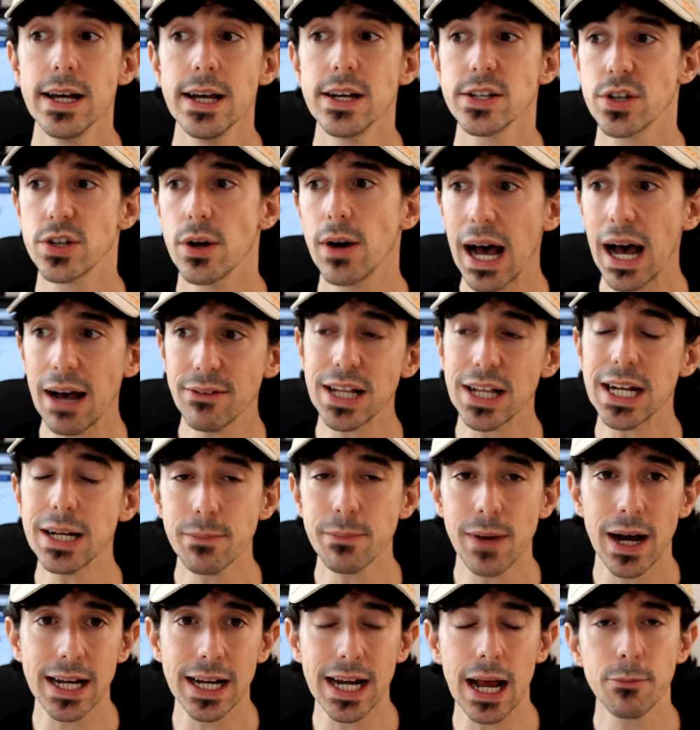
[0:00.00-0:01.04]
So have that in
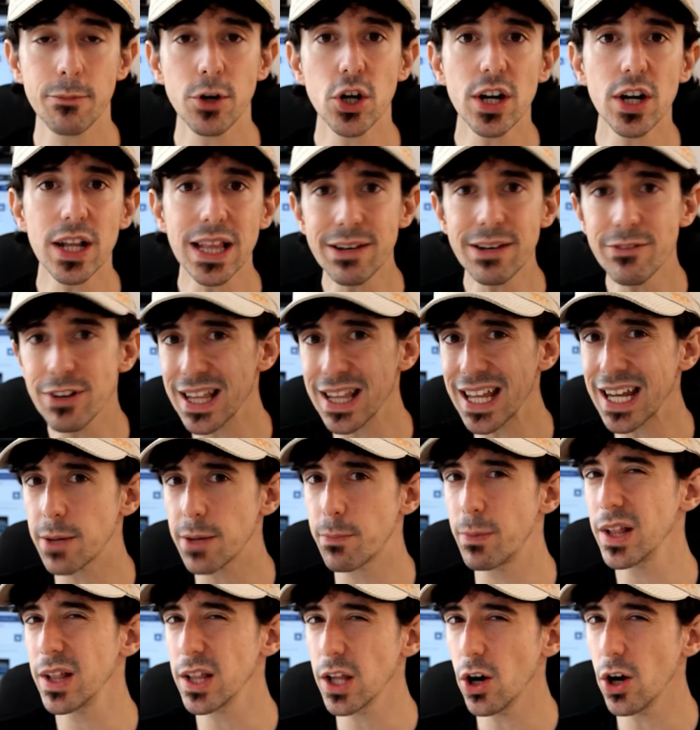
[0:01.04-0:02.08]
mind. I'm gonna leave a link
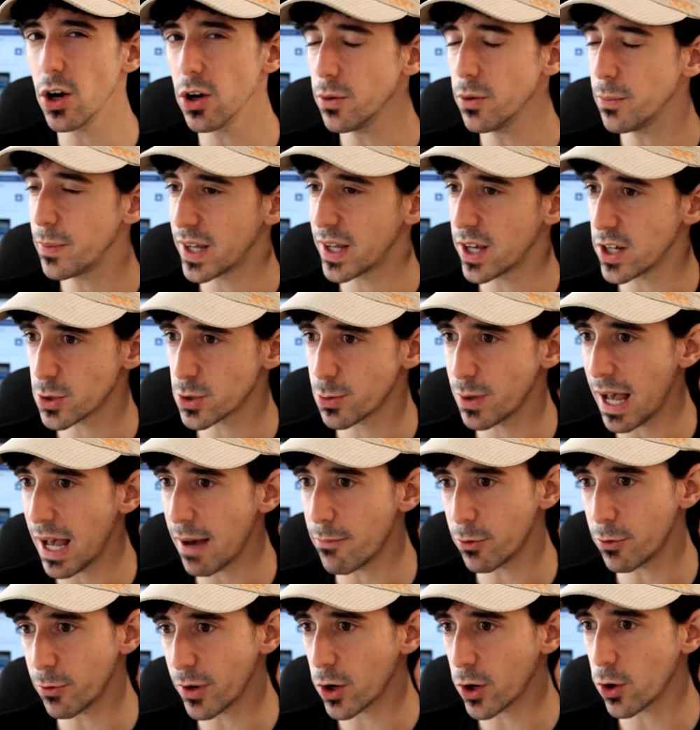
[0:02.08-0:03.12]
below because we
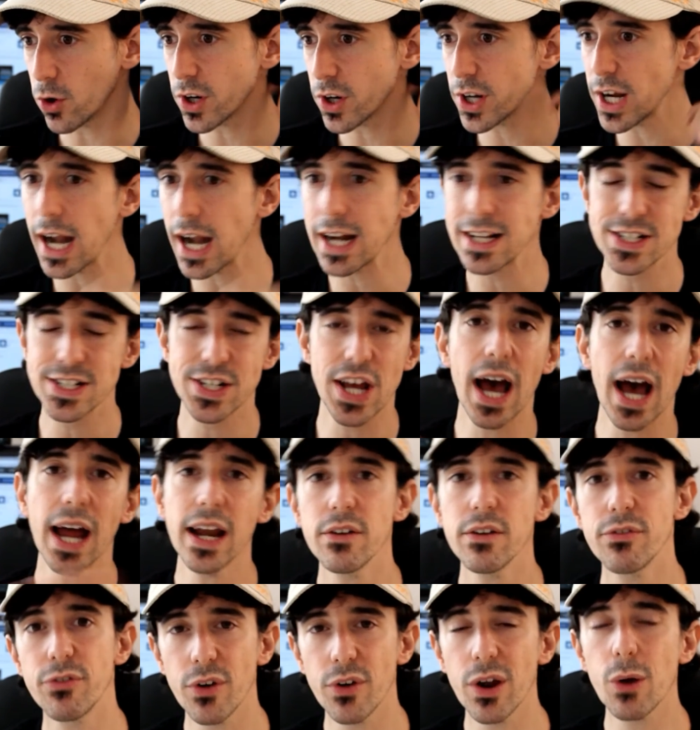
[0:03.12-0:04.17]
have recorded an
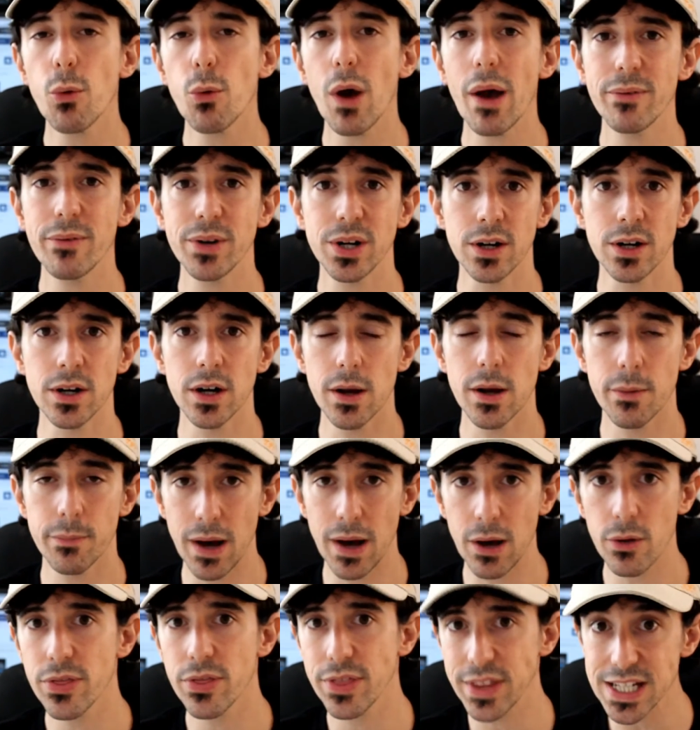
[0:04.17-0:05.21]
entire free webinar
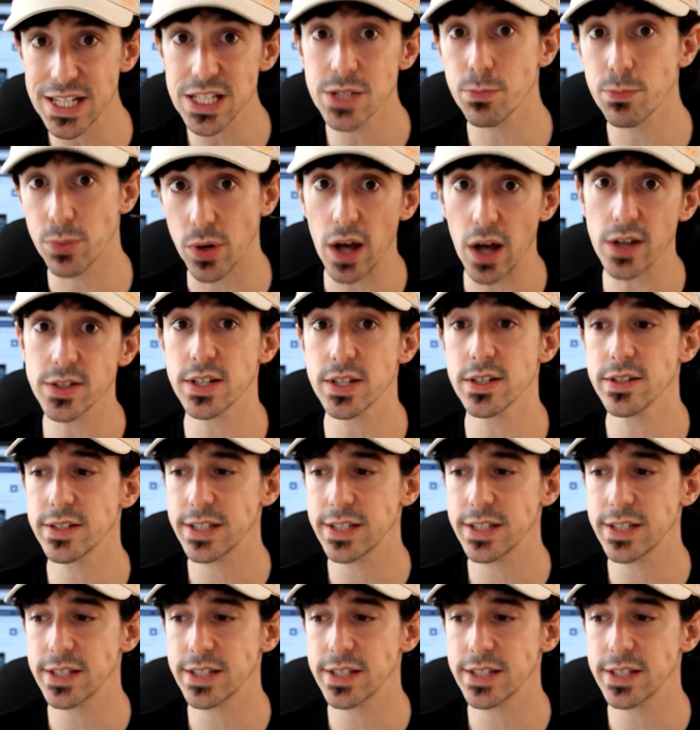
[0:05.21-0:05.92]
about this process,